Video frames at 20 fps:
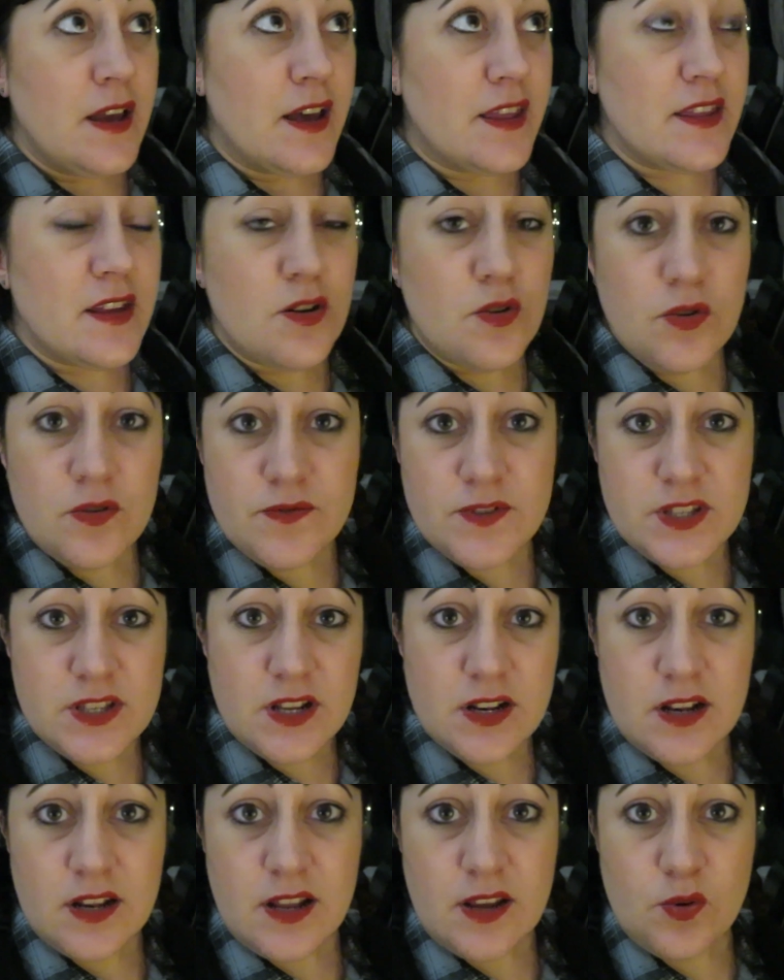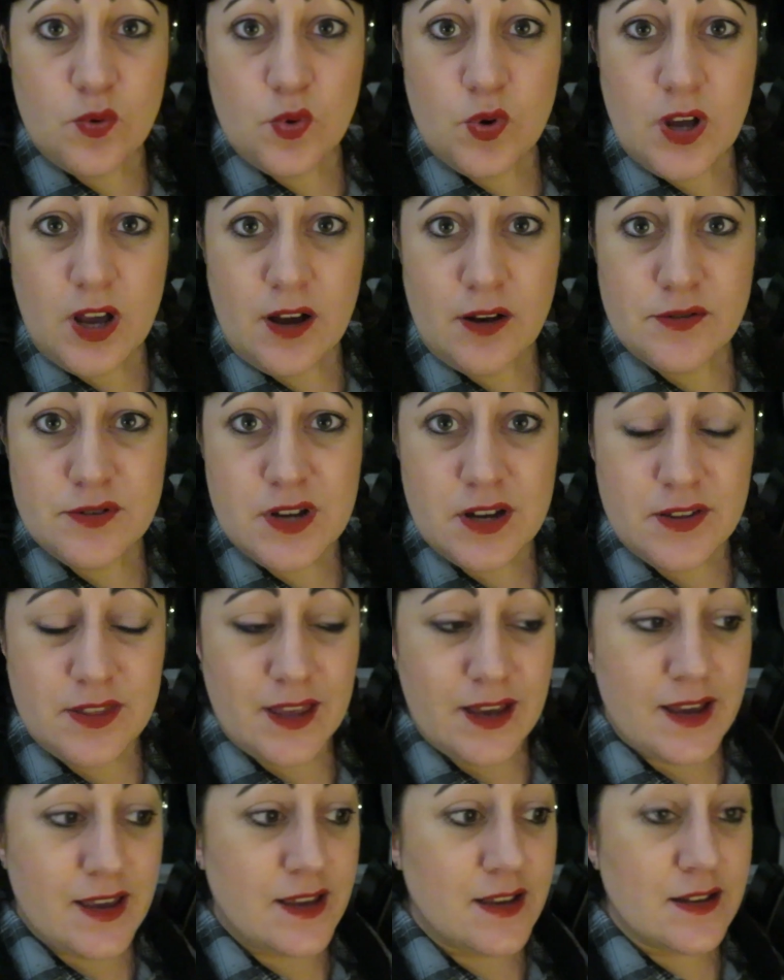And then all of a sudden they all go, don't
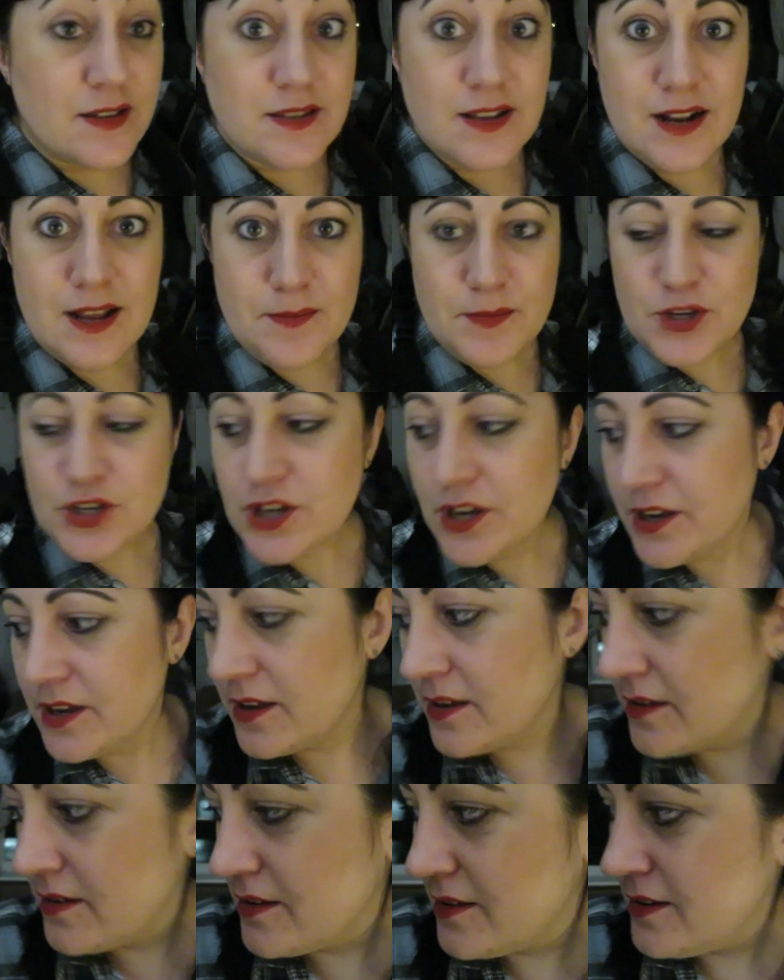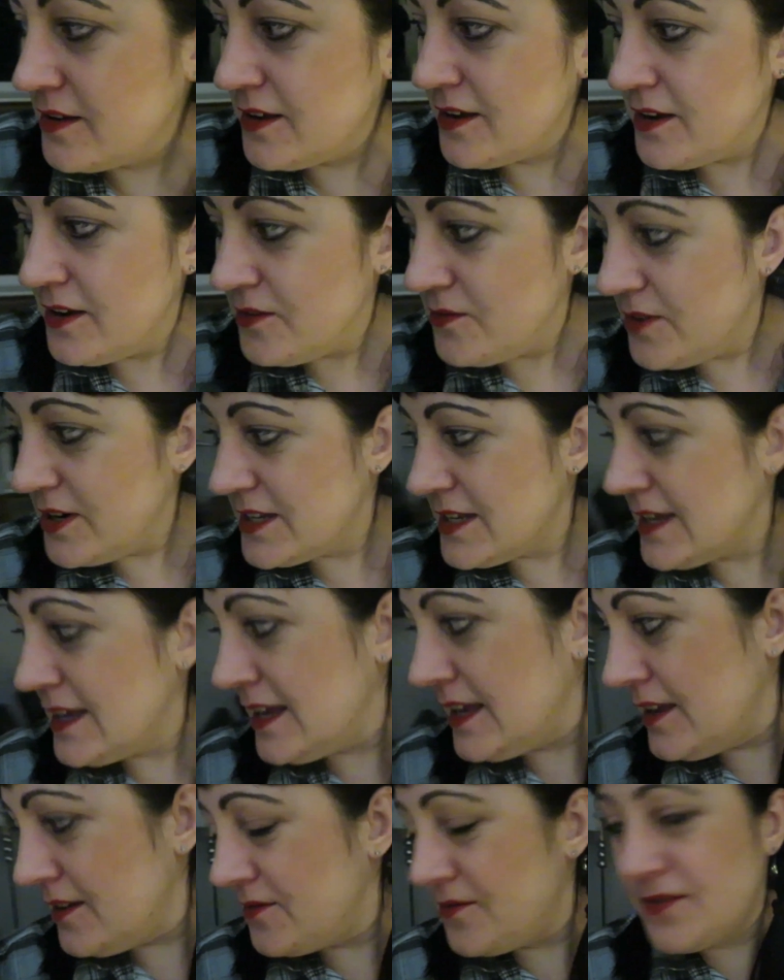they? So let me show you. Ready,
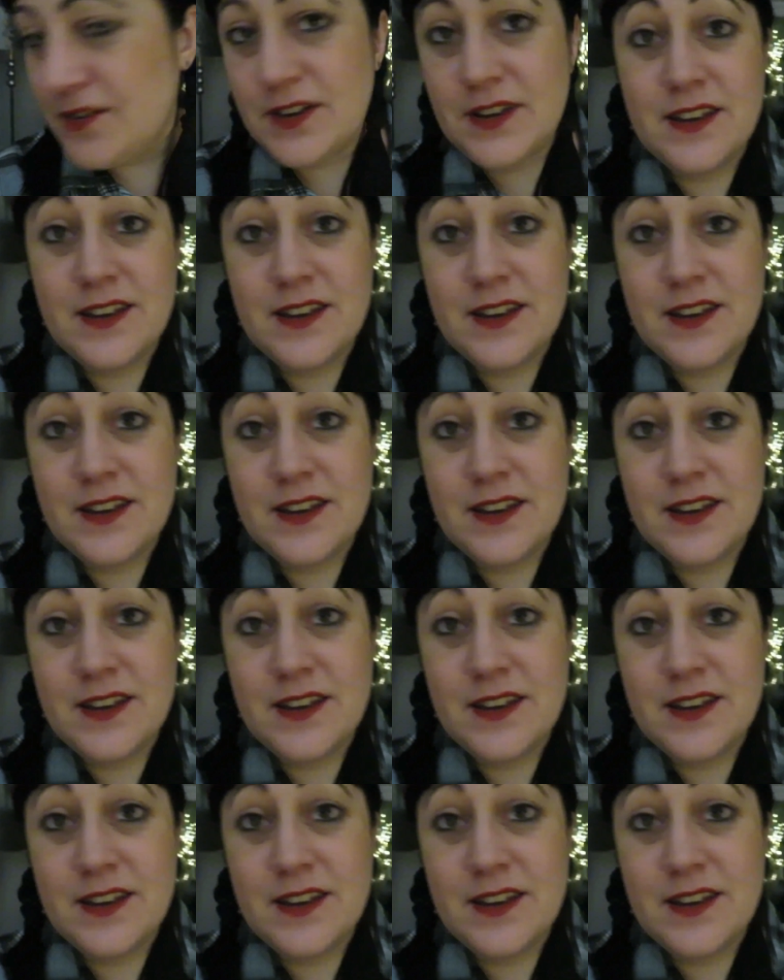Eve?